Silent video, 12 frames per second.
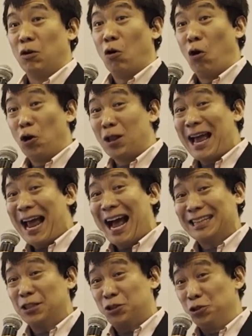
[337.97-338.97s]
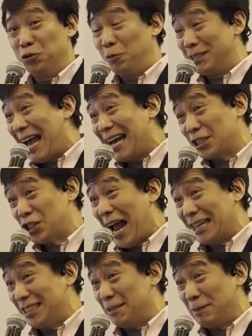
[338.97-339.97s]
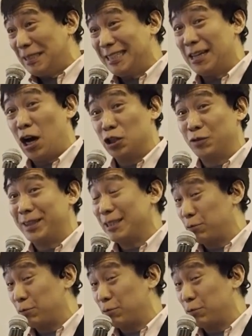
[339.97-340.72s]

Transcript: All I had to do was ask ChatGPT 100 things.